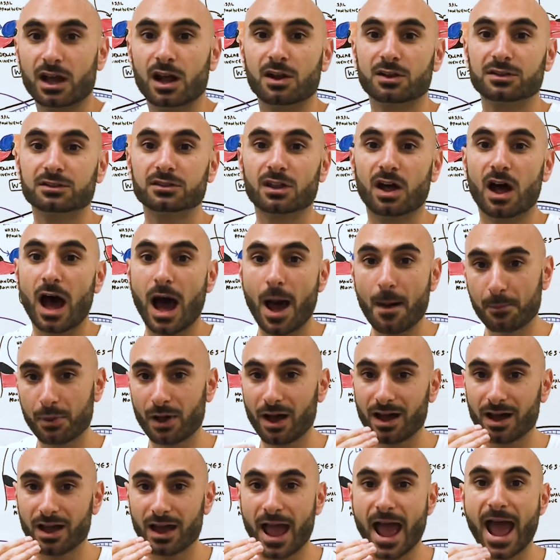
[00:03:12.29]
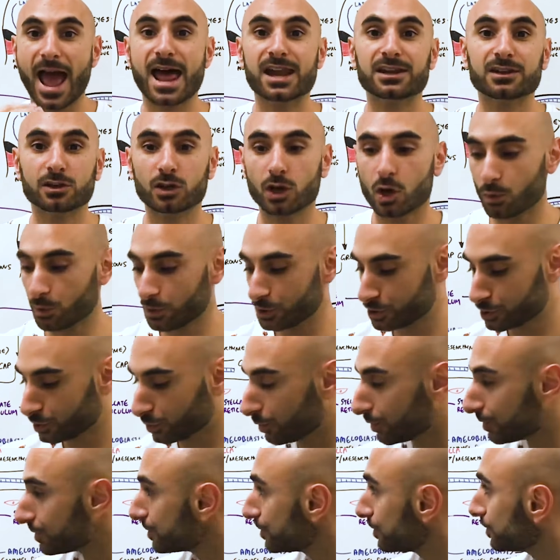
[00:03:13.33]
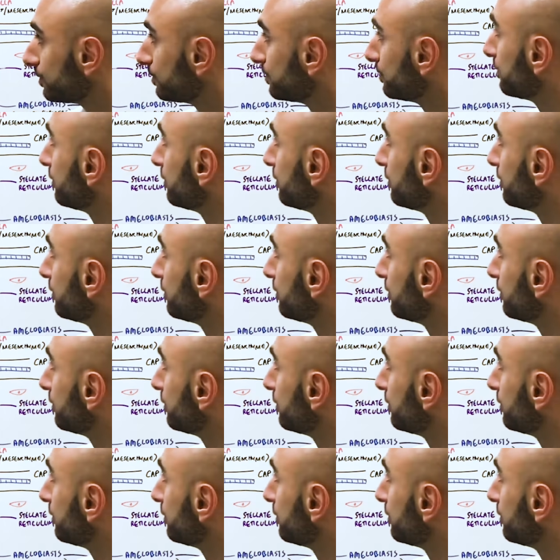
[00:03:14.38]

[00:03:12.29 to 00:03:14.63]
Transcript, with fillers: on the upper and lower jaws.